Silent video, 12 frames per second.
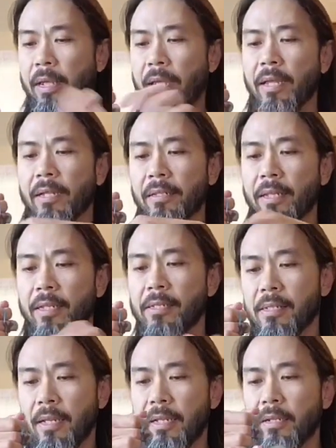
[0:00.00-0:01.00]
And like I
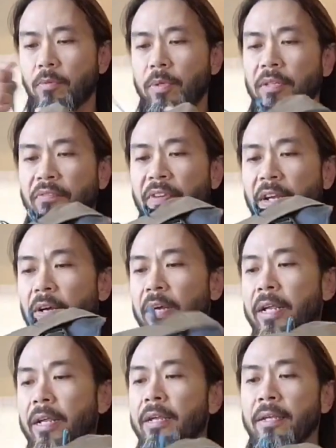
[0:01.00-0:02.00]
said, it will
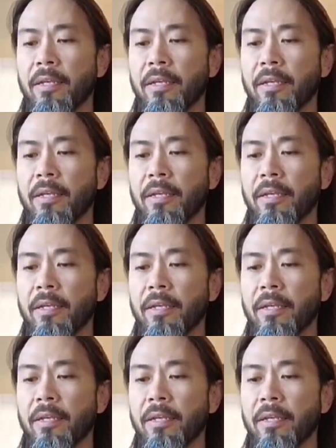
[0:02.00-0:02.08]
vary.